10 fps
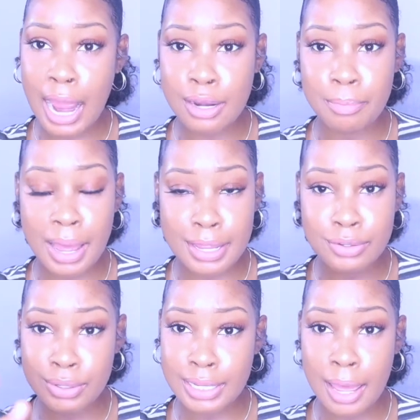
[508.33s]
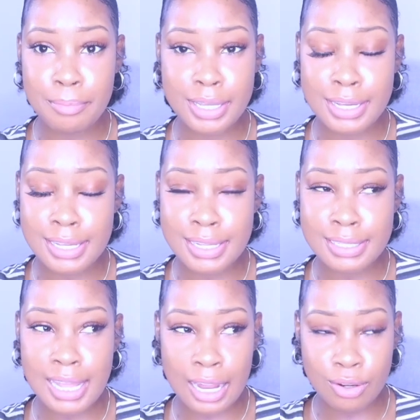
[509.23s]
I don't mind doing that,
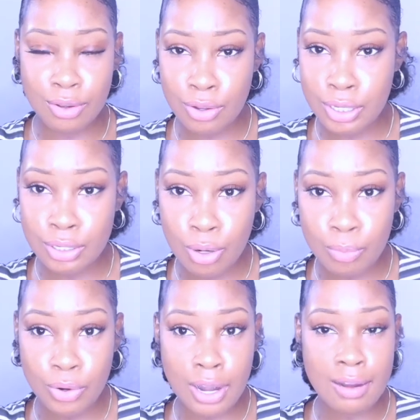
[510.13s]
because I don't go there no more.